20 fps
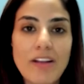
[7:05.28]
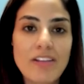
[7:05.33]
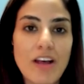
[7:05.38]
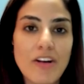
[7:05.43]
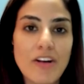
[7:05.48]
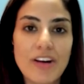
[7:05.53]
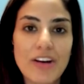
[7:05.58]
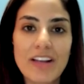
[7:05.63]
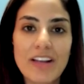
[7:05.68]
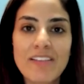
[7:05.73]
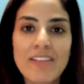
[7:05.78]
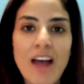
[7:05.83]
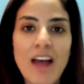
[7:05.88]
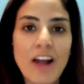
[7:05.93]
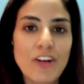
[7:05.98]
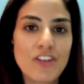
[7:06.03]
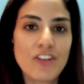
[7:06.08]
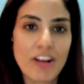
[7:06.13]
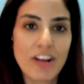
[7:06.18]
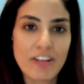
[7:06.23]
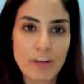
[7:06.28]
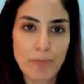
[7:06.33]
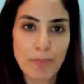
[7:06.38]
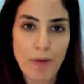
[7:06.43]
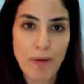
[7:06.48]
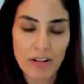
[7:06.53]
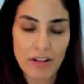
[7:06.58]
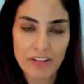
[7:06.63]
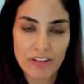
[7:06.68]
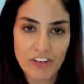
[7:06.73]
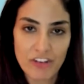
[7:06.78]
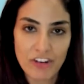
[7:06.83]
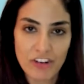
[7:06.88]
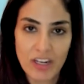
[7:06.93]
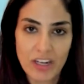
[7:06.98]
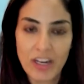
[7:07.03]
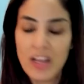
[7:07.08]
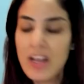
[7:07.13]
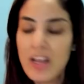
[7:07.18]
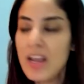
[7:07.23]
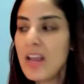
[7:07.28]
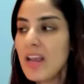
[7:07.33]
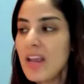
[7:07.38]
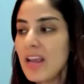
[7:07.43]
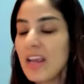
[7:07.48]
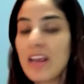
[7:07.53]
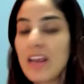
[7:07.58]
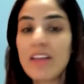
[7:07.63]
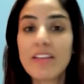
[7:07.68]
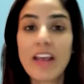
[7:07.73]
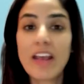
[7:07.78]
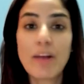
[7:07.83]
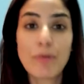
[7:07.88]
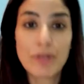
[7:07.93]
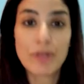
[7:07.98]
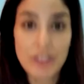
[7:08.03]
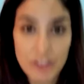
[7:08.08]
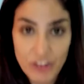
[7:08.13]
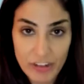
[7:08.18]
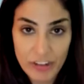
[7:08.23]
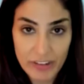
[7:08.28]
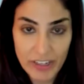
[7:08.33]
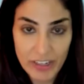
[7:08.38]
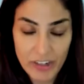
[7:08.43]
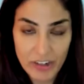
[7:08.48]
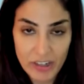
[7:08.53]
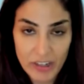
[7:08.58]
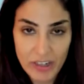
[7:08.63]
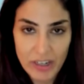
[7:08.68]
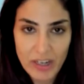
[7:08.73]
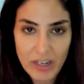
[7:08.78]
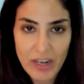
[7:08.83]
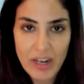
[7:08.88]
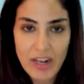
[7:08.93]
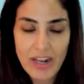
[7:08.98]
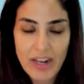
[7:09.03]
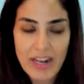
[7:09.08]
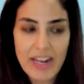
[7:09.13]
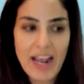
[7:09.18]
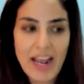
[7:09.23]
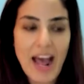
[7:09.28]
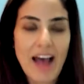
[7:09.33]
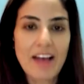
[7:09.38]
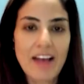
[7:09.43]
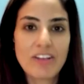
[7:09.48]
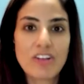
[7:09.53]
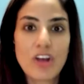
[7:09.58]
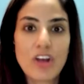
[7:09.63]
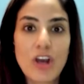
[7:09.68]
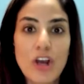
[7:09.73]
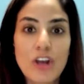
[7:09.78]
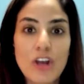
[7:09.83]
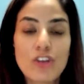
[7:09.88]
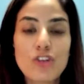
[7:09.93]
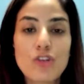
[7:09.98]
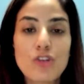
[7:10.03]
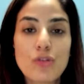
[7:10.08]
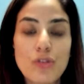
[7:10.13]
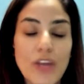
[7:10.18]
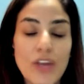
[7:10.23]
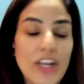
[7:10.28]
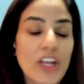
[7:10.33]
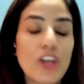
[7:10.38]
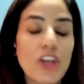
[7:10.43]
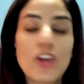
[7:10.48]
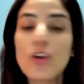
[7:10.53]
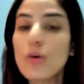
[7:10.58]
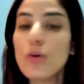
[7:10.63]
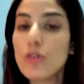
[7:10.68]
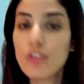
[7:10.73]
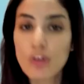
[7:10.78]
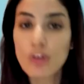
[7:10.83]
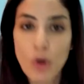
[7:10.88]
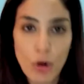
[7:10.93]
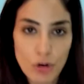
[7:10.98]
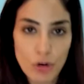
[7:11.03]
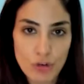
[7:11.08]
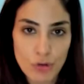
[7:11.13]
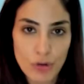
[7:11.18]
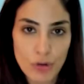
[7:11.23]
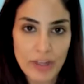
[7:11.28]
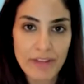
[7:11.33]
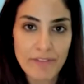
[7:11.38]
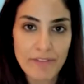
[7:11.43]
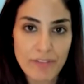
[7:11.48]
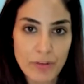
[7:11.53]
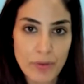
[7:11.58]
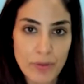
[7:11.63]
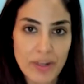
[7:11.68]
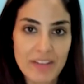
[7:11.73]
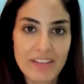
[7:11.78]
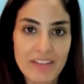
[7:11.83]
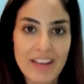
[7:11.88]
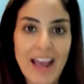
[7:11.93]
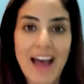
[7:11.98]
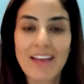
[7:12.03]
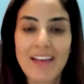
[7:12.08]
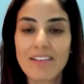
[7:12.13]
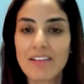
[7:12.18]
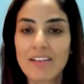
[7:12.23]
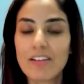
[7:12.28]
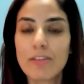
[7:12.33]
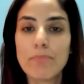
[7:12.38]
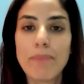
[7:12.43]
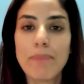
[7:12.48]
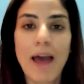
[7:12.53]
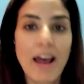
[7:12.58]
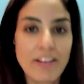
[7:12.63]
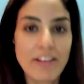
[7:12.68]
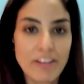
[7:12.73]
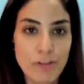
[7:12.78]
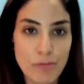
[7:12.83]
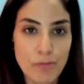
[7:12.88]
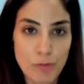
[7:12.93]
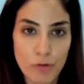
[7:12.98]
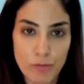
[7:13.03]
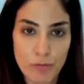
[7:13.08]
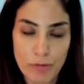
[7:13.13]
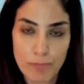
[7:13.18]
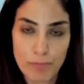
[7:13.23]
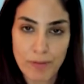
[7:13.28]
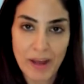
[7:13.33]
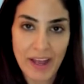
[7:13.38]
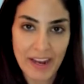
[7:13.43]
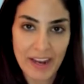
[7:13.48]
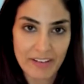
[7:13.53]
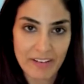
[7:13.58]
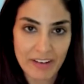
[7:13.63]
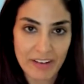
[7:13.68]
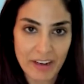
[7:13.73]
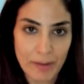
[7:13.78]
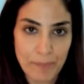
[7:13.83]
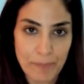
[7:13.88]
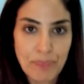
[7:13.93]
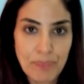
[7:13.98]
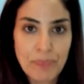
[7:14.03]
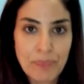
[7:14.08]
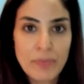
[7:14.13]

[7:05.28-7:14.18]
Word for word: Sadr, he's not just a politician. He's a religious leader. He has like huge cultural influence. He has this massive movement behind him.